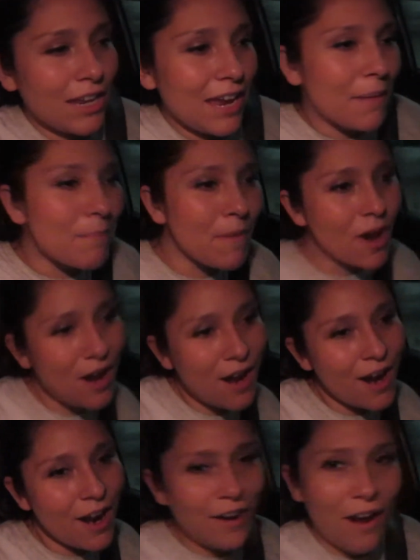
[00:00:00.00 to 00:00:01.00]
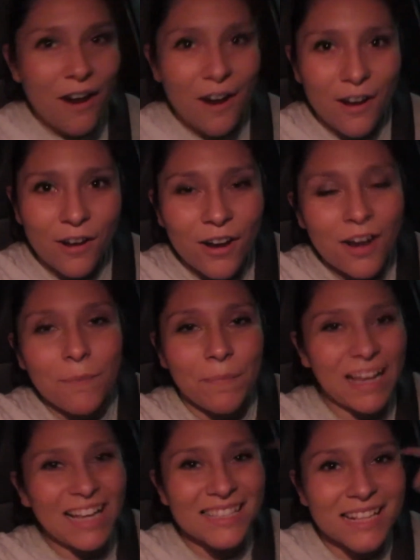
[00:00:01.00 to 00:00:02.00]
It Murder,
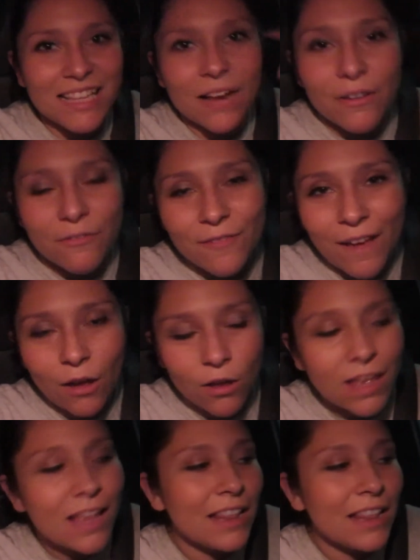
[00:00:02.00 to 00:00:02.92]
because that's how I felt,